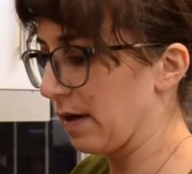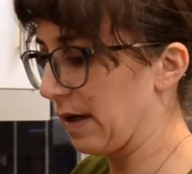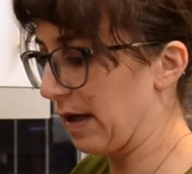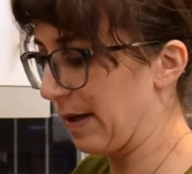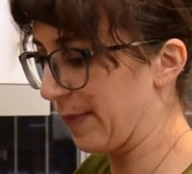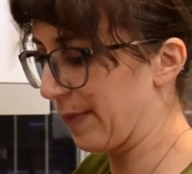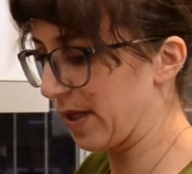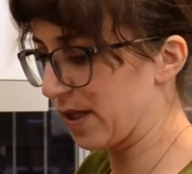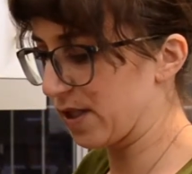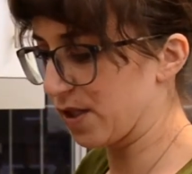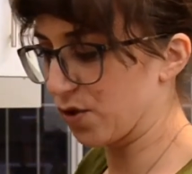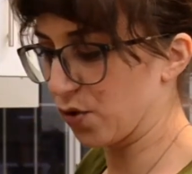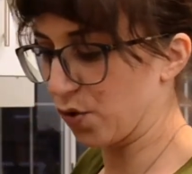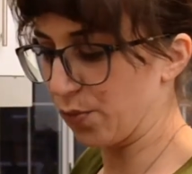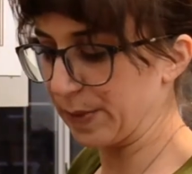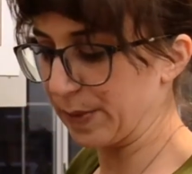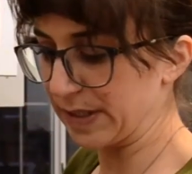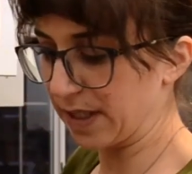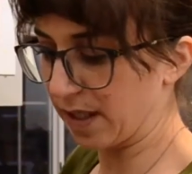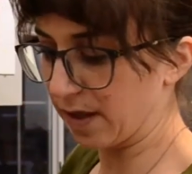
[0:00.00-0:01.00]
I'm going to
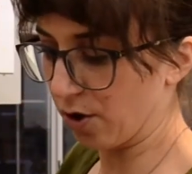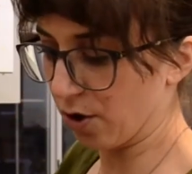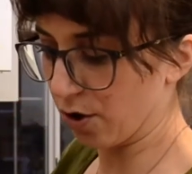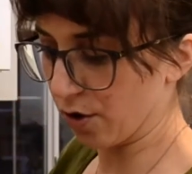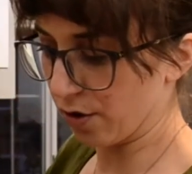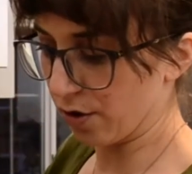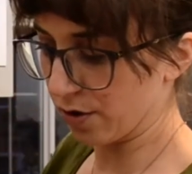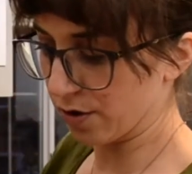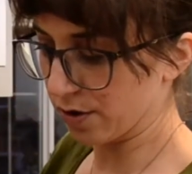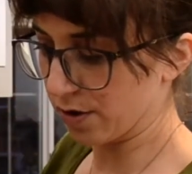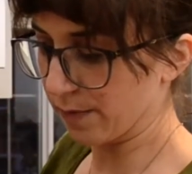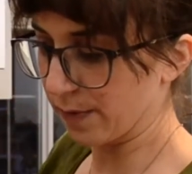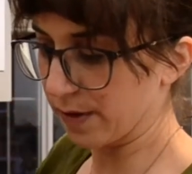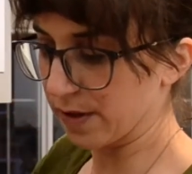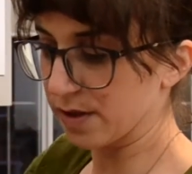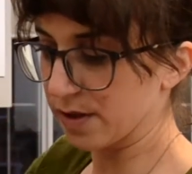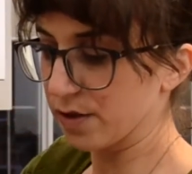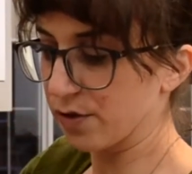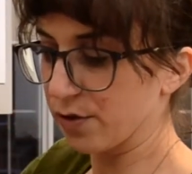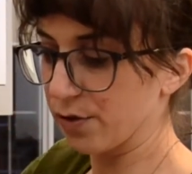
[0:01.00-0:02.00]
scoop as I go. So I'm going
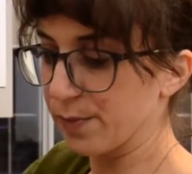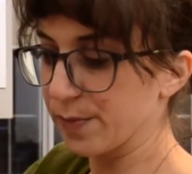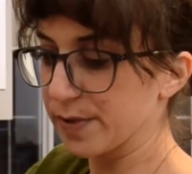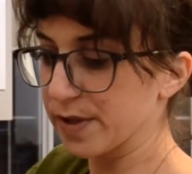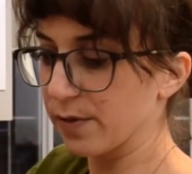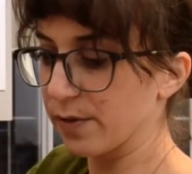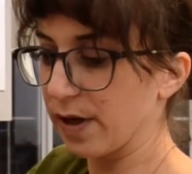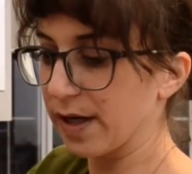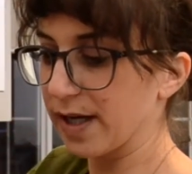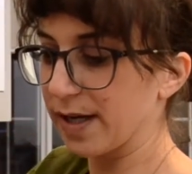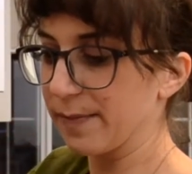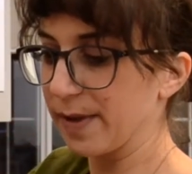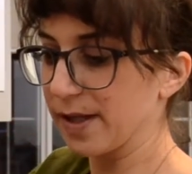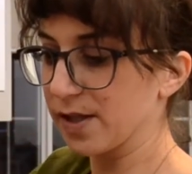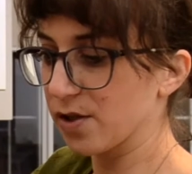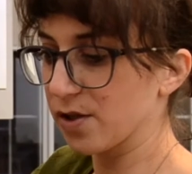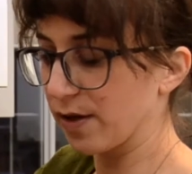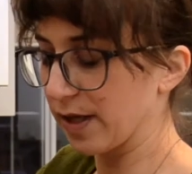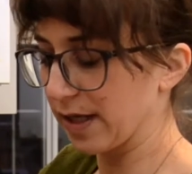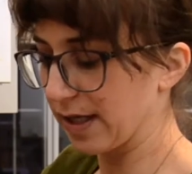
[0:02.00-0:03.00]
to scoop so I can
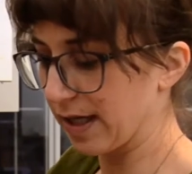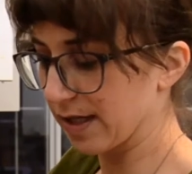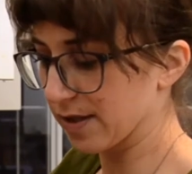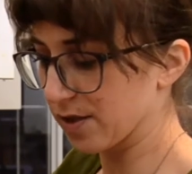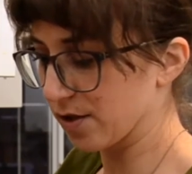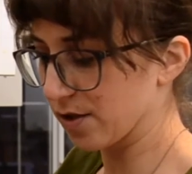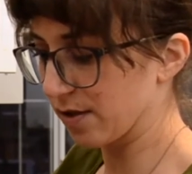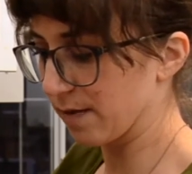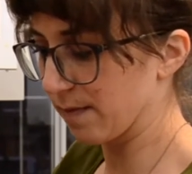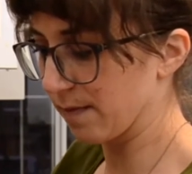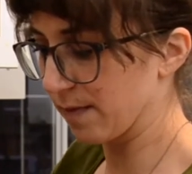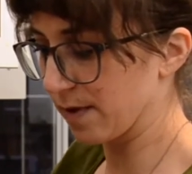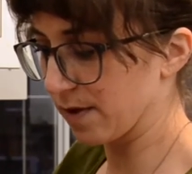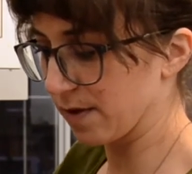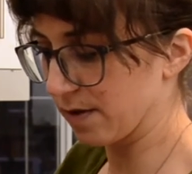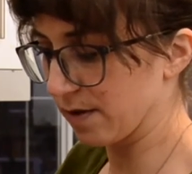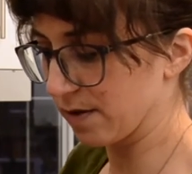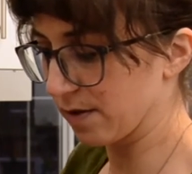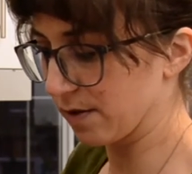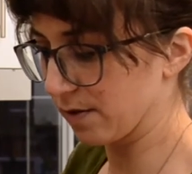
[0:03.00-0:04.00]
make sure I catch some
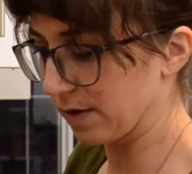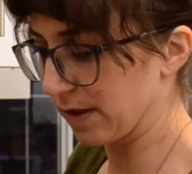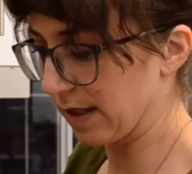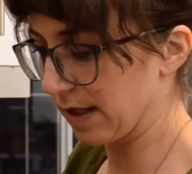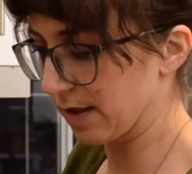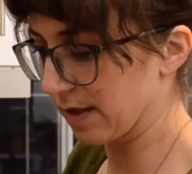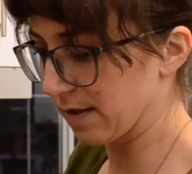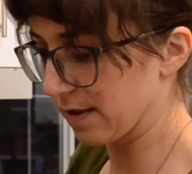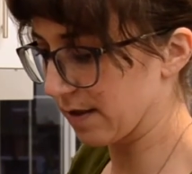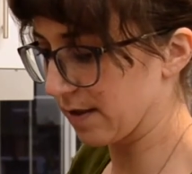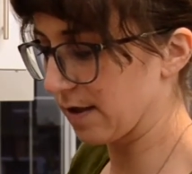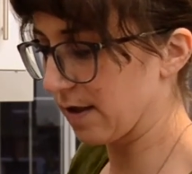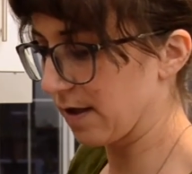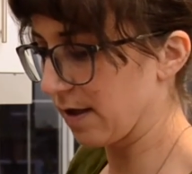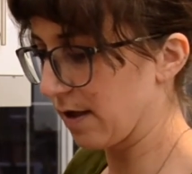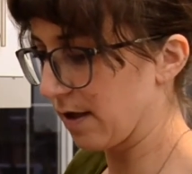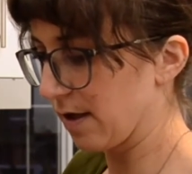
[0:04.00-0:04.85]
sultanas.